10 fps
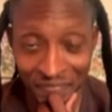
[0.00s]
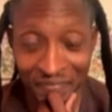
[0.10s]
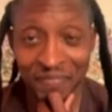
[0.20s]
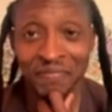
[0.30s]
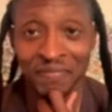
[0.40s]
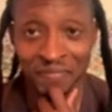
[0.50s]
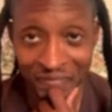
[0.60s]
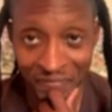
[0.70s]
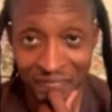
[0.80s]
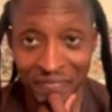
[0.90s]
happen
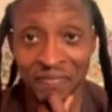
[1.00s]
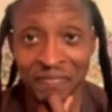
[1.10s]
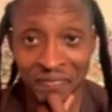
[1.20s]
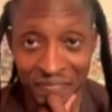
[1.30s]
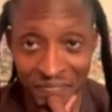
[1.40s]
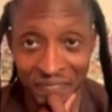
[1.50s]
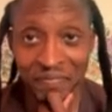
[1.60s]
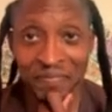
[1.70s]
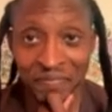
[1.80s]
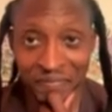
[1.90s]
from the moment we
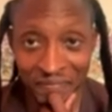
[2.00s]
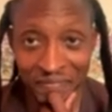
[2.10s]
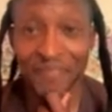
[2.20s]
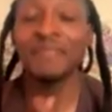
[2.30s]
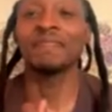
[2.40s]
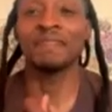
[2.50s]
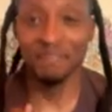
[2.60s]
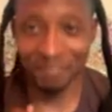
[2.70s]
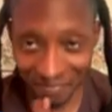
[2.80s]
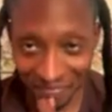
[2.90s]
believe it. And that's